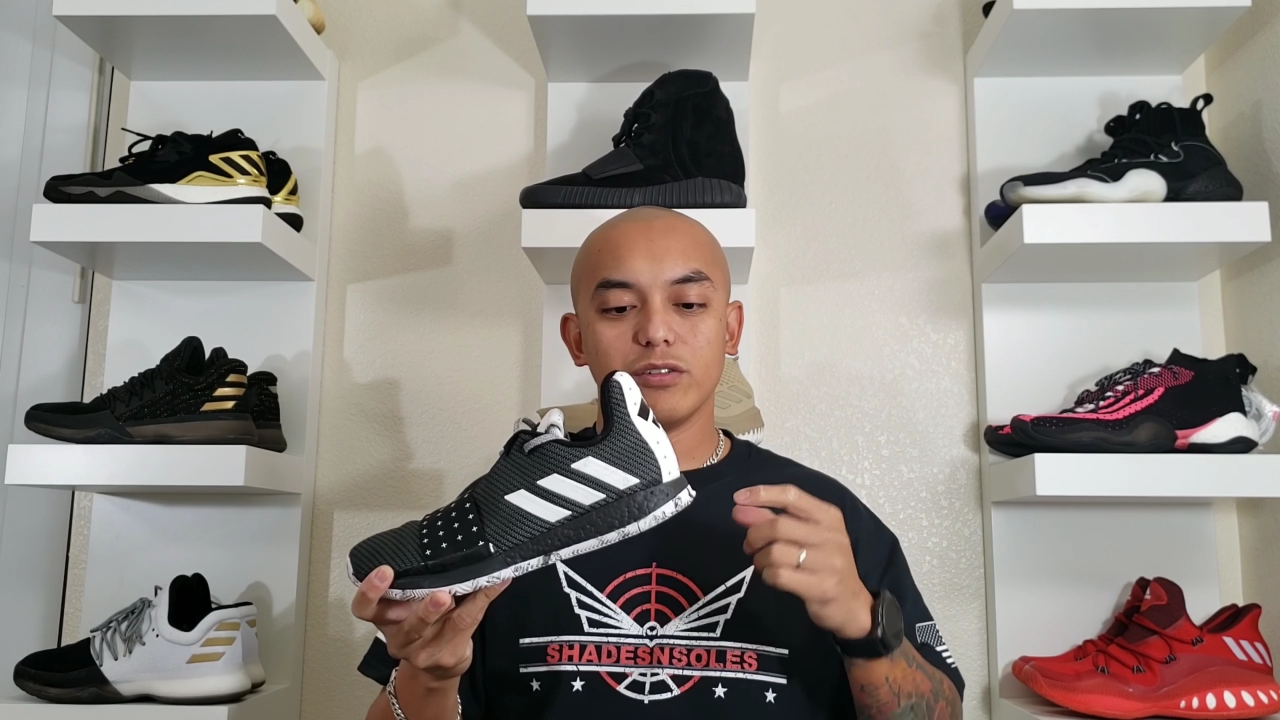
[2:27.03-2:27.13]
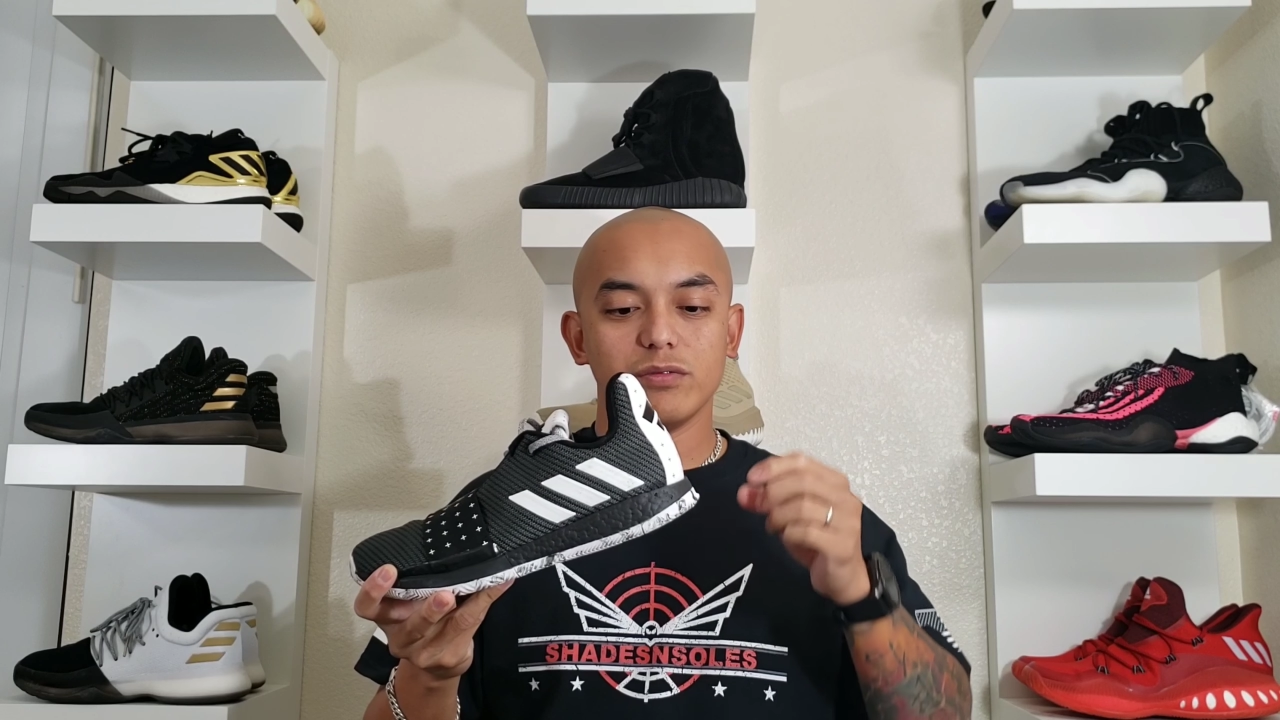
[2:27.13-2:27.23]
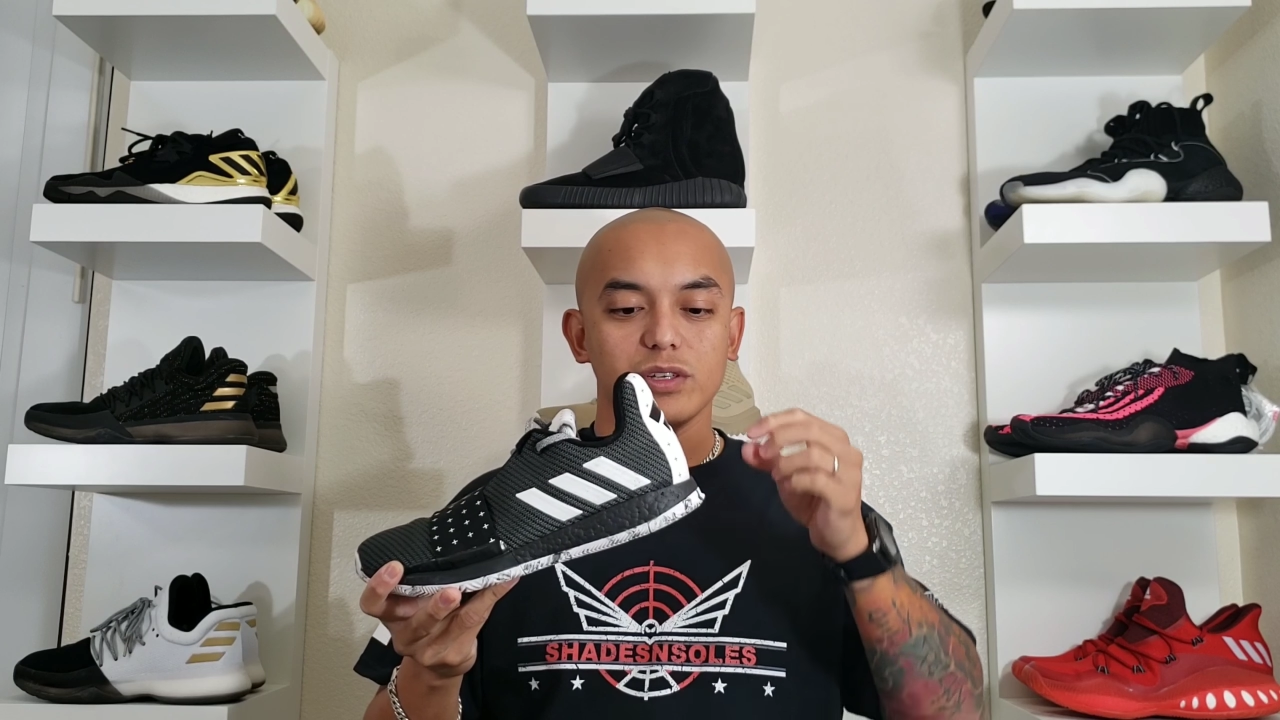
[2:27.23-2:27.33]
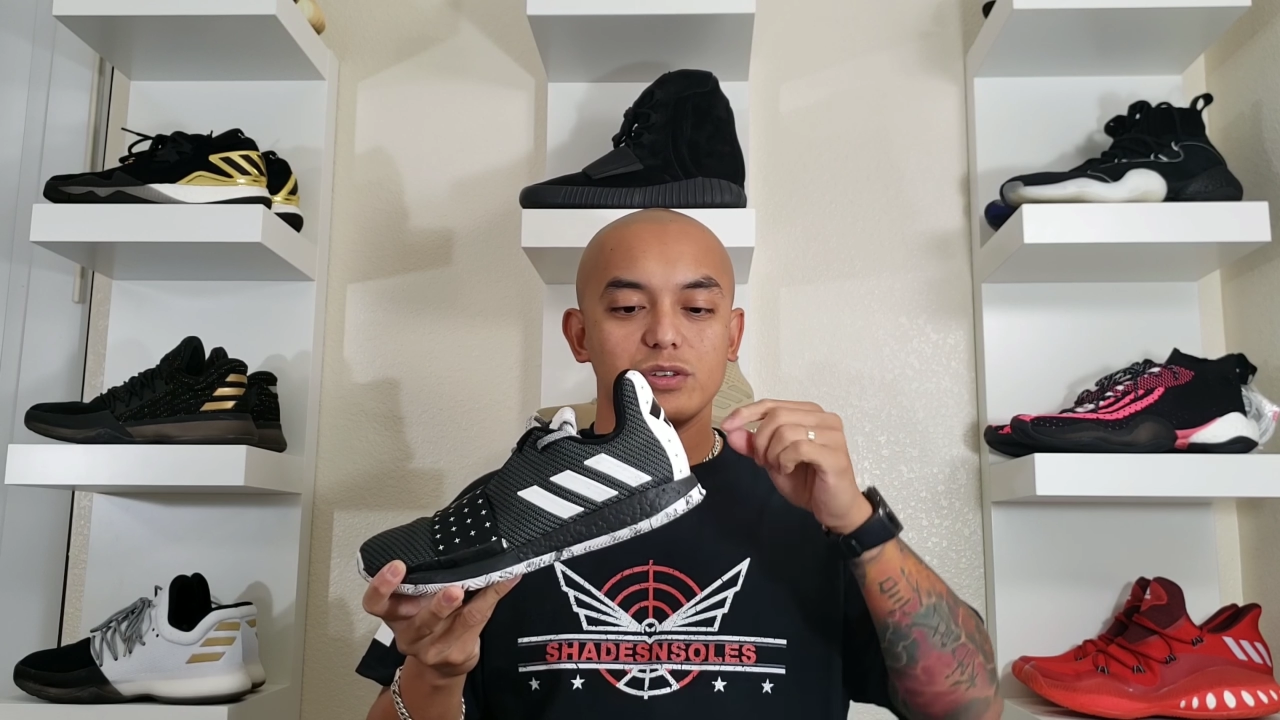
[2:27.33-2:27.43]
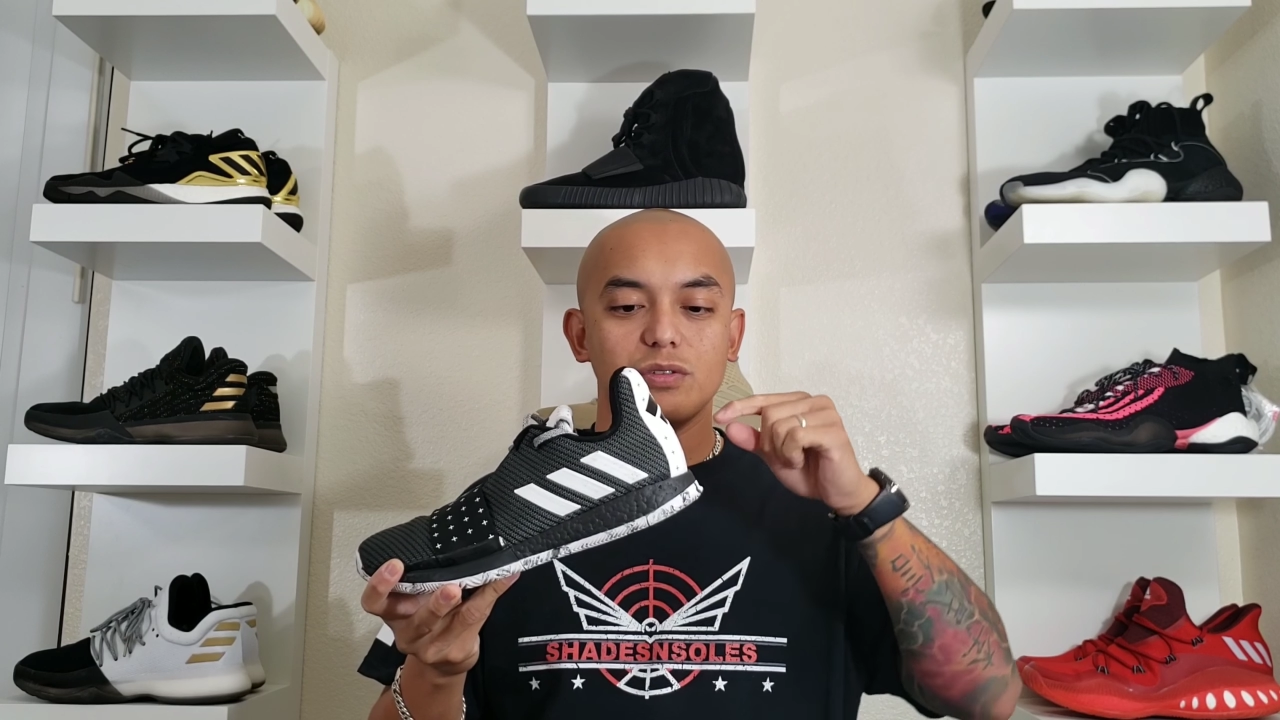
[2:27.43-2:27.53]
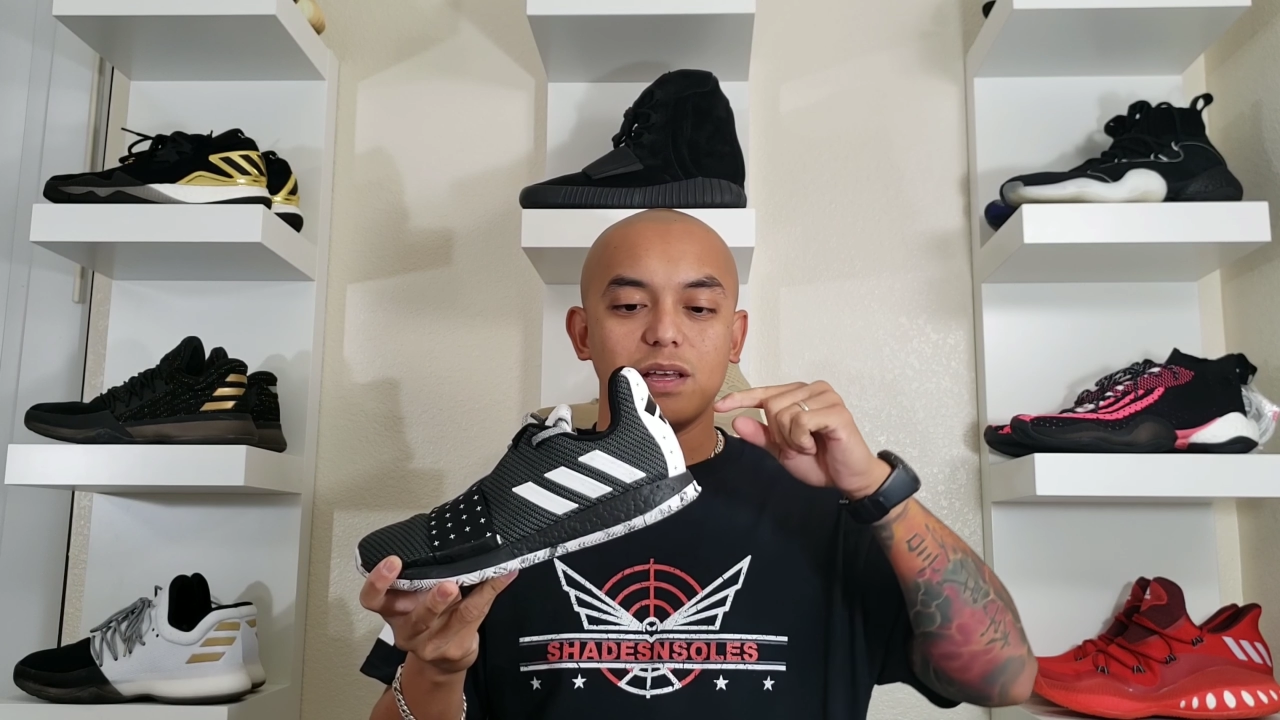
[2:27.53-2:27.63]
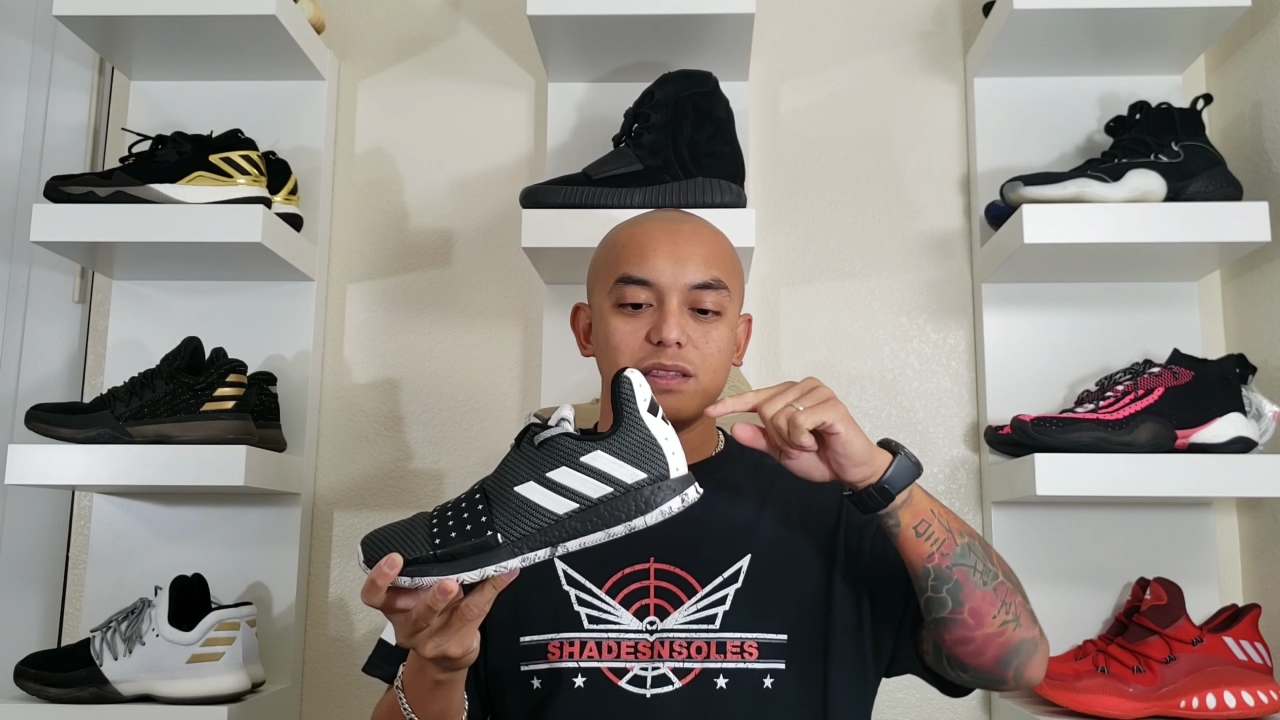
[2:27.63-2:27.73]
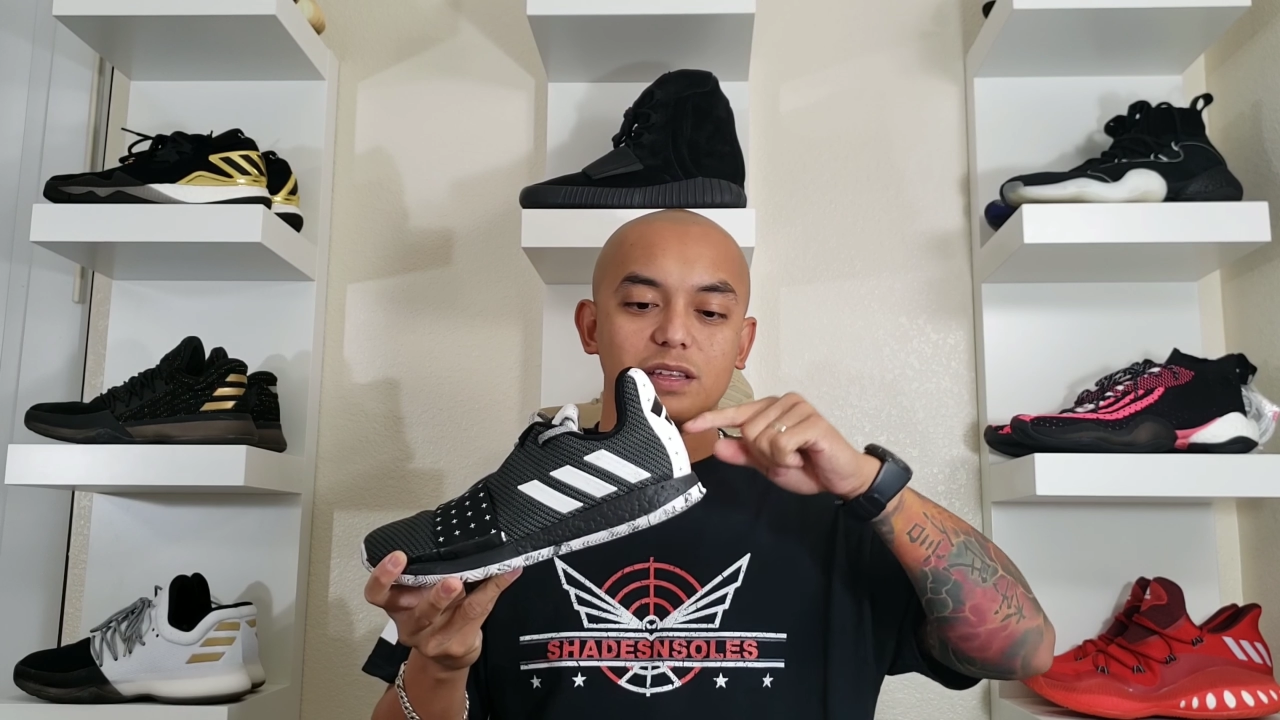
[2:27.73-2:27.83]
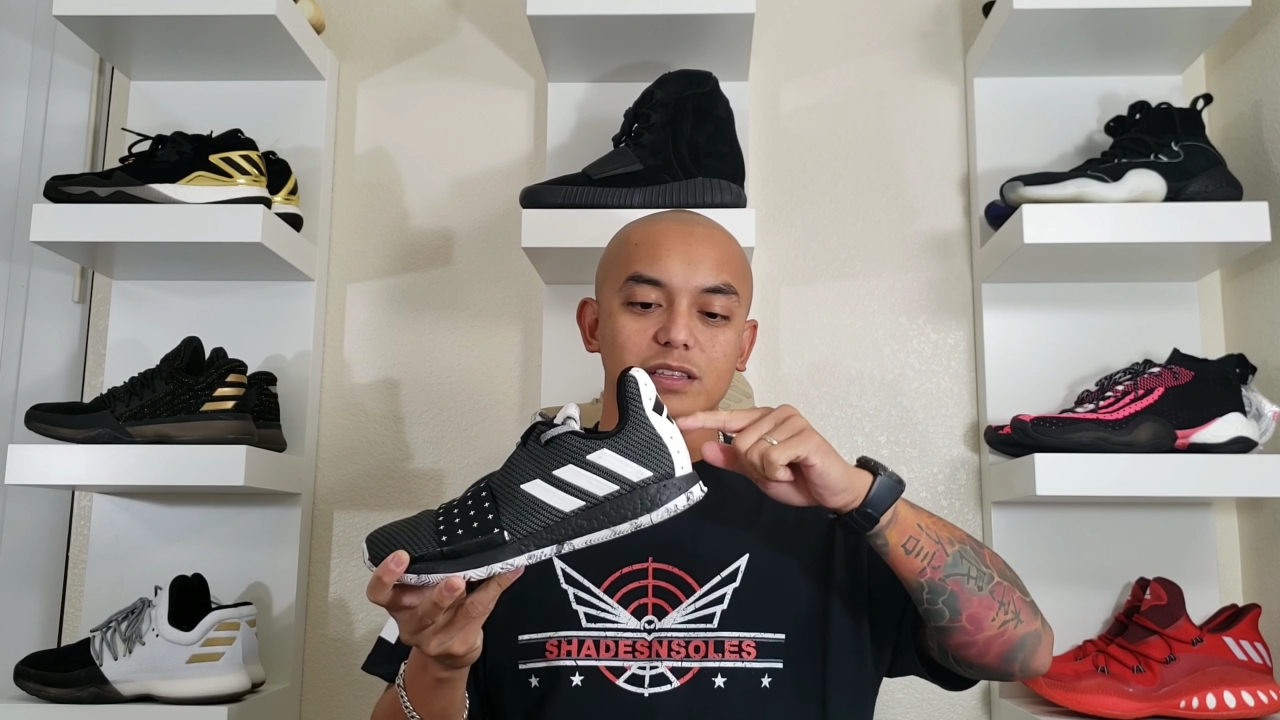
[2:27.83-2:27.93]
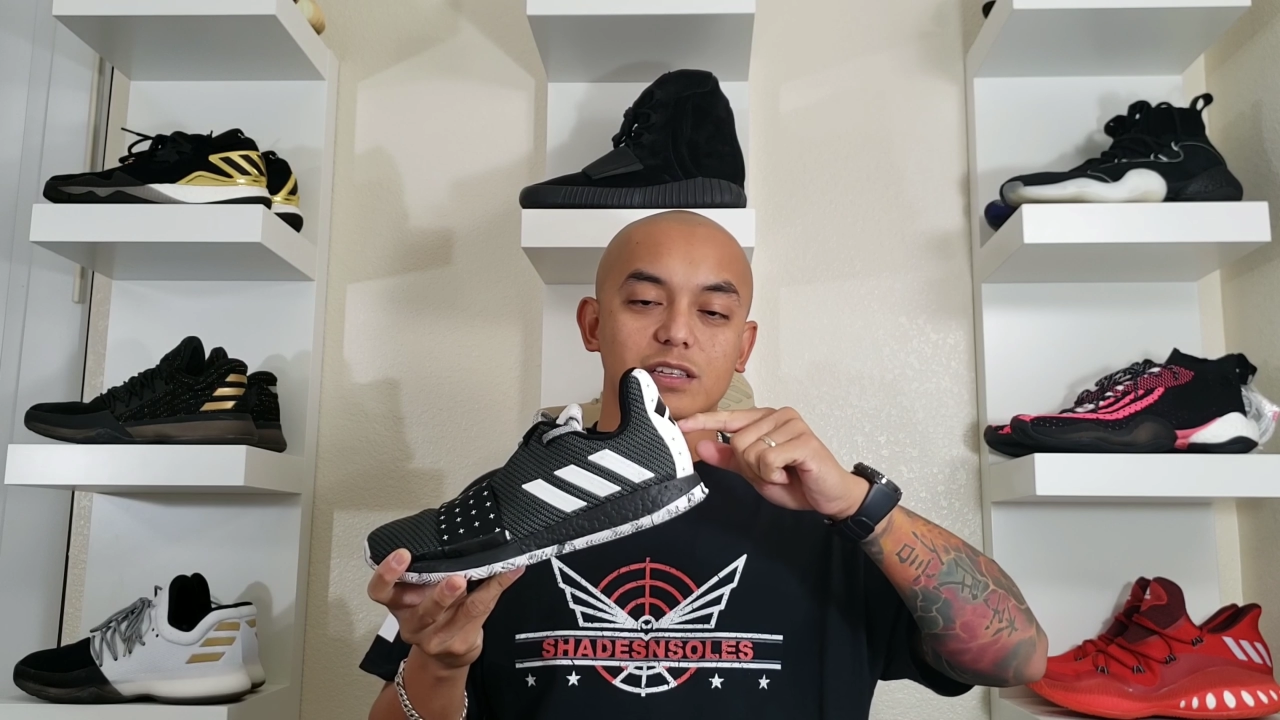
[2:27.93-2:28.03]
of the shoe, I
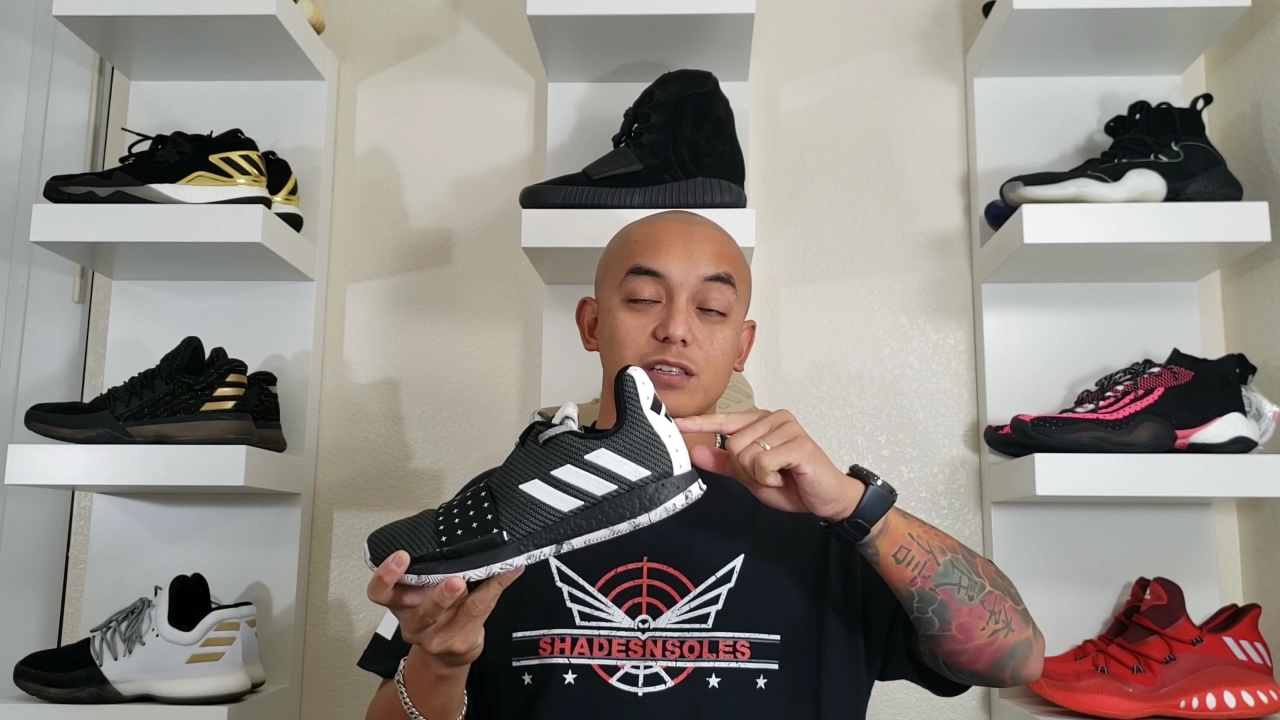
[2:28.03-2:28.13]
think this